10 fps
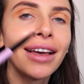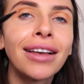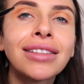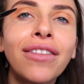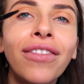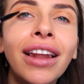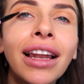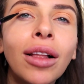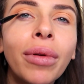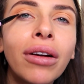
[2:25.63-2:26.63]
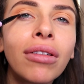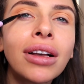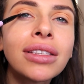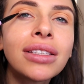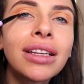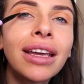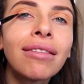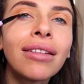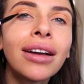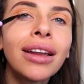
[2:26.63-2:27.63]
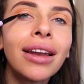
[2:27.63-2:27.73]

because I feel a little bit rusty right